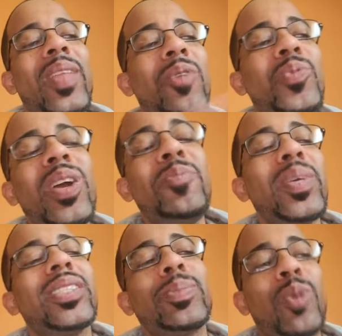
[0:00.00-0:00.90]
it would have
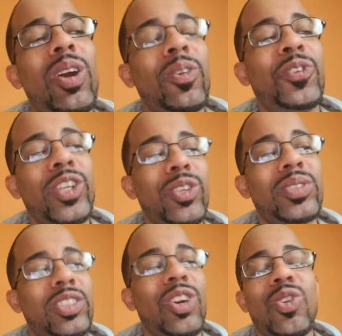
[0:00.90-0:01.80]
been smarter for
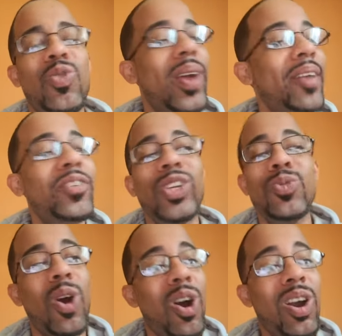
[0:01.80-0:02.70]
you, sir, whoever
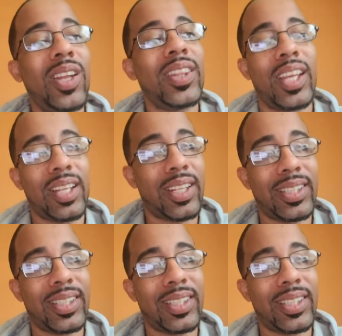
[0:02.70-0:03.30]
you are that,